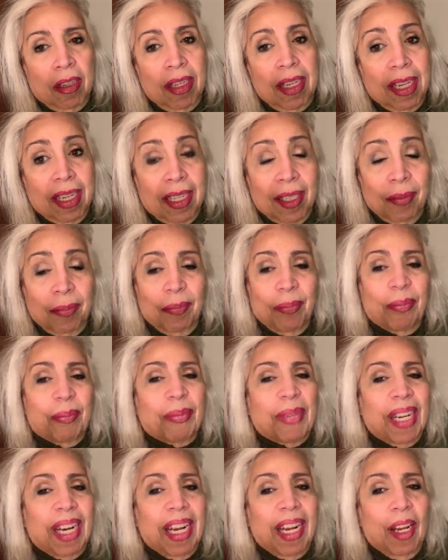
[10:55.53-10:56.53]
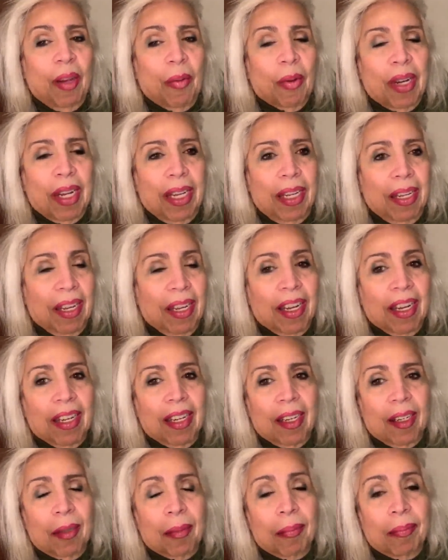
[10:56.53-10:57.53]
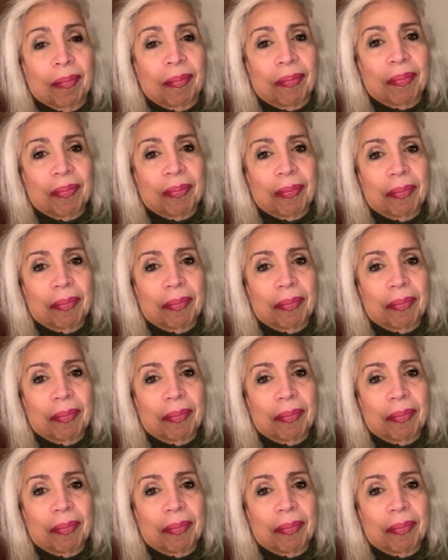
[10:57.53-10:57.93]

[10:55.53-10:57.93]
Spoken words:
yeah, but anyway, all